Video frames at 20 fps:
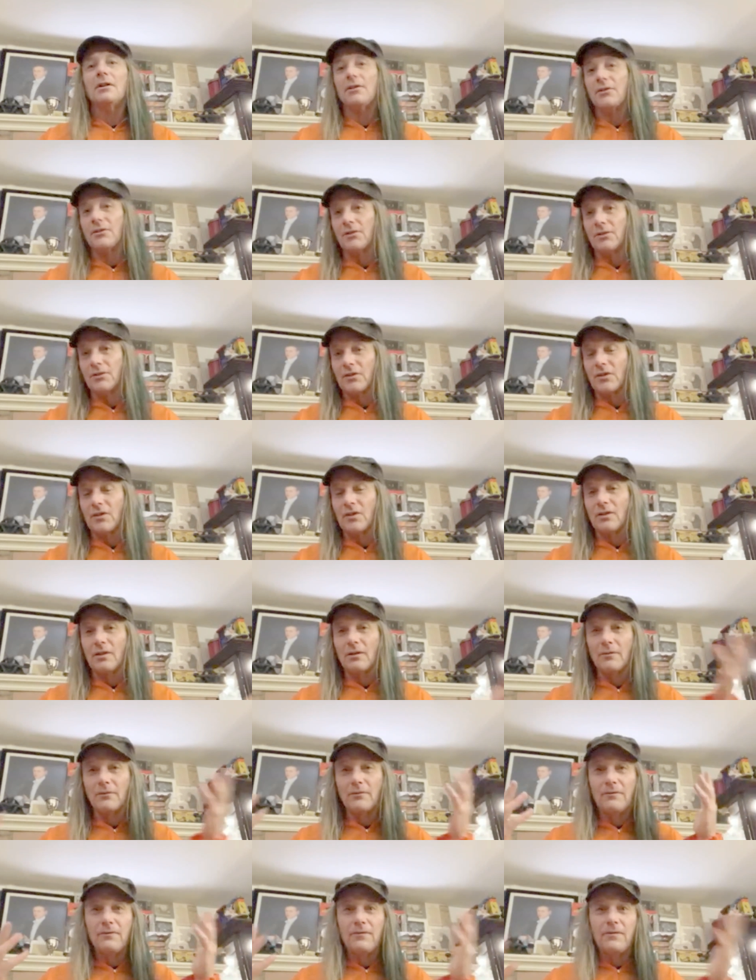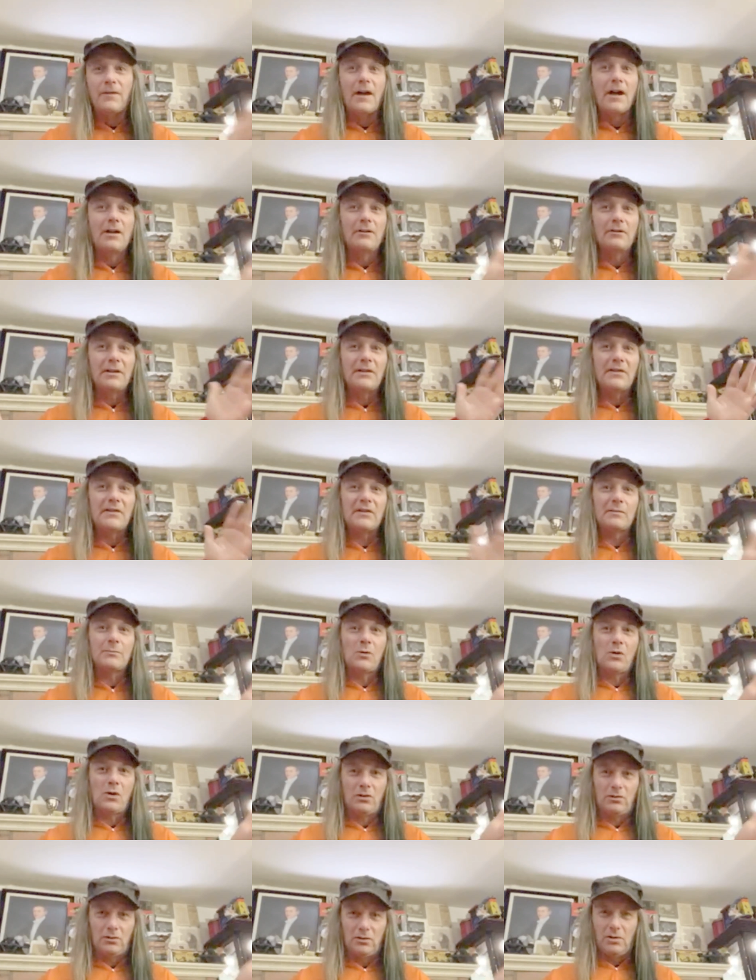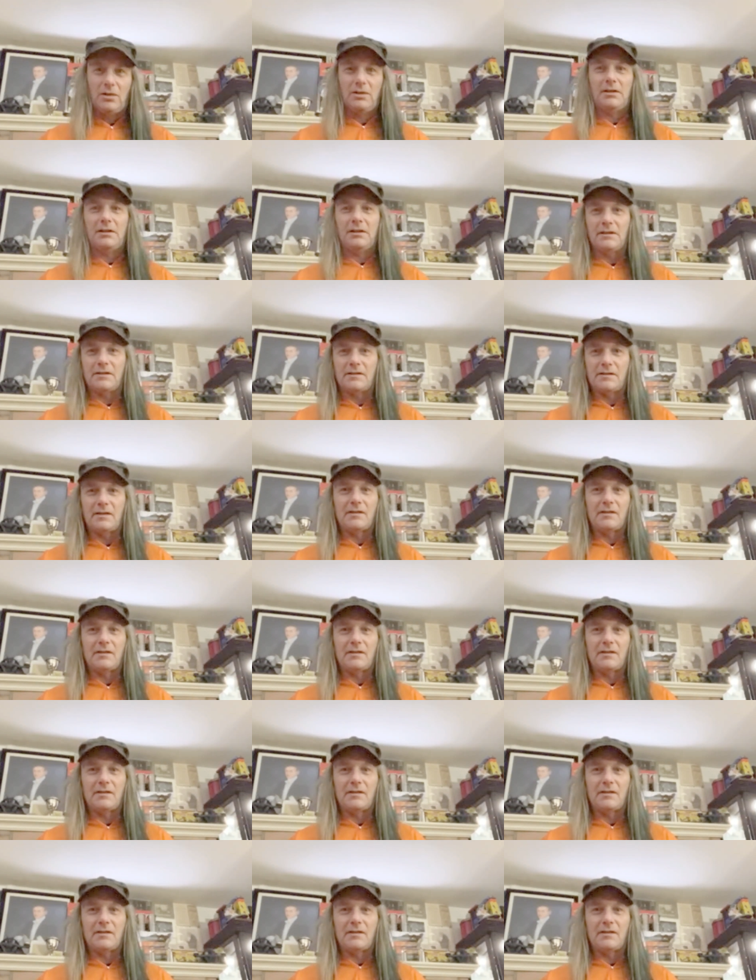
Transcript: there's a very small audience.